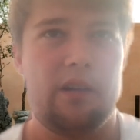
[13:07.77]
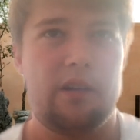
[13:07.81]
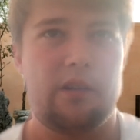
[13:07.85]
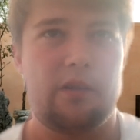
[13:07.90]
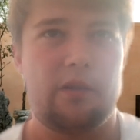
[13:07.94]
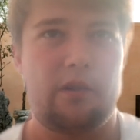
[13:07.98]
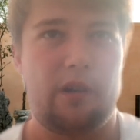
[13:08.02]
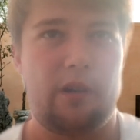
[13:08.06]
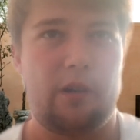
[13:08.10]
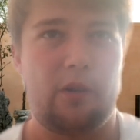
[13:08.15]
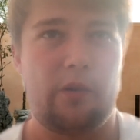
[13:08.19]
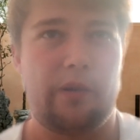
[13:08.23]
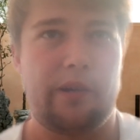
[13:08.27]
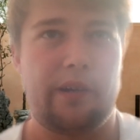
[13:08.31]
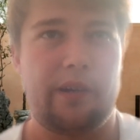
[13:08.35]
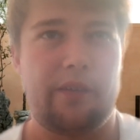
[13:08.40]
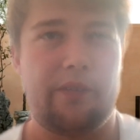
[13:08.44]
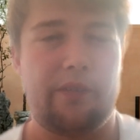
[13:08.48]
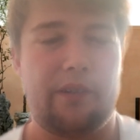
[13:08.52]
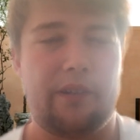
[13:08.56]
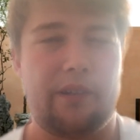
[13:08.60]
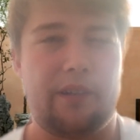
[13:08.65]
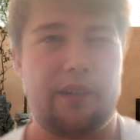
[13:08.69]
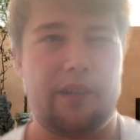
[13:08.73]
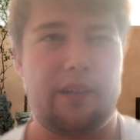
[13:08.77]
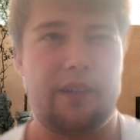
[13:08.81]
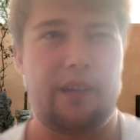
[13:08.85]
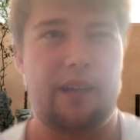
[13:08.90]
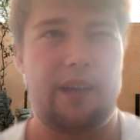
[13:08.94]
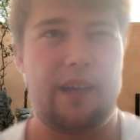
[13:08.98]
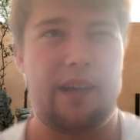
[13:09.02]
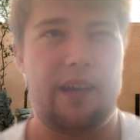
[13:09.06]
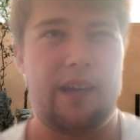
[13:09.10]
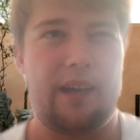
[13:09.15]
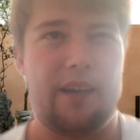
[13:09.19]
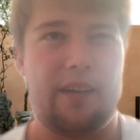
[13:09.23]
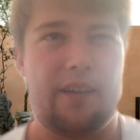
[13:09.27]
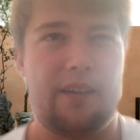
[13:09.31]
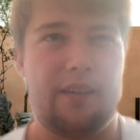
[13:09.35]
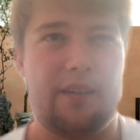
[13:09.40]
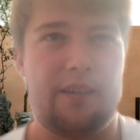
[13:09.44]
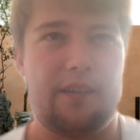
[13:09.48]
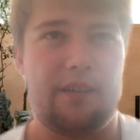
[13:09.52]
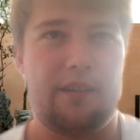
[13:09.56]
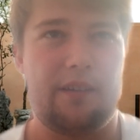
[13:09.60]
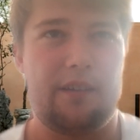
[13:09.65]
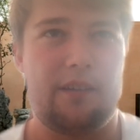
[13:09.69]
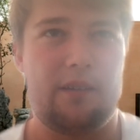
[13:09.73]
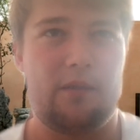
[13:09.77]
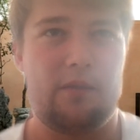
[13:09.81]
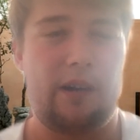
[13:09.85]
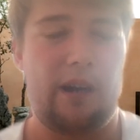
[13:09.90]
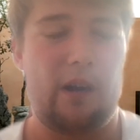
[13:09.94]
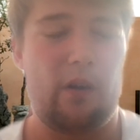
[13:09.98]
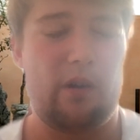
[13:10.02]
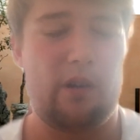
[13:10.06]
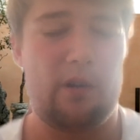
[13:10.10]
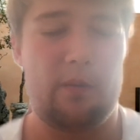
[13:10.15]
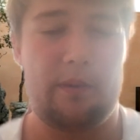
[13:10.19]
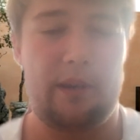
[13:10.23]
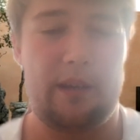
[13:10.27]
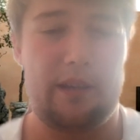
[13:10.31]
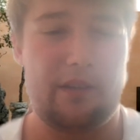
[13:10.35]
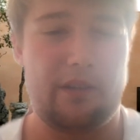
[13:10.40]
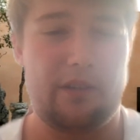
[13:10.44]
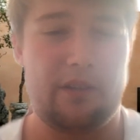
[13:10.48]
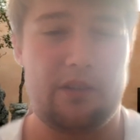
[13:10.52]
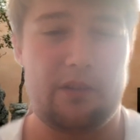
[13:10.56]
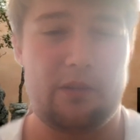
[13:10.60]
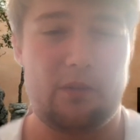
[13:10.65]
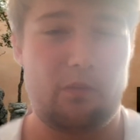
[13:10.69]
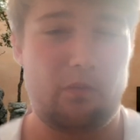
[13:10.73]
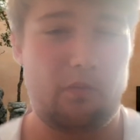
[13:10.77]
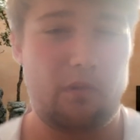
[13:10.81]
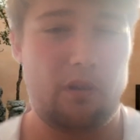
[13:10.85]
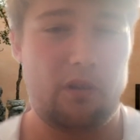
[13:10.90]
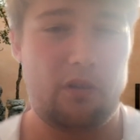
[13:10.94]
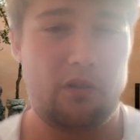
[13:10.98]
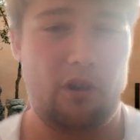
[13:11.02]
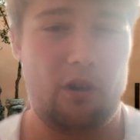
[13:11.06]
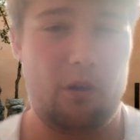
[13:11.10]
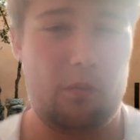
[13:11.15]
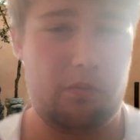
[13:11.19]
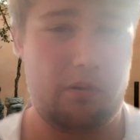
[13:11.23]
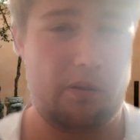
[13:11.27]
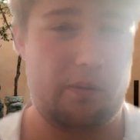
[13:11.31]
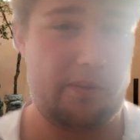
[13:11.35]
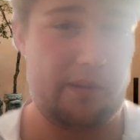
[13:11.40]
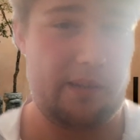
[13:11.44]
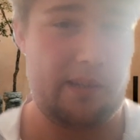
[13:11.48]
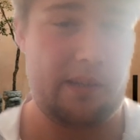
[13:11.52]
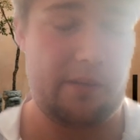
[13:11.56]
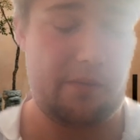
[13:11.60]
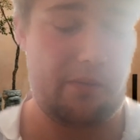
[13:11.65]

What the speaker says: Traore, I think, and Raul Jimenez is just a top Premier League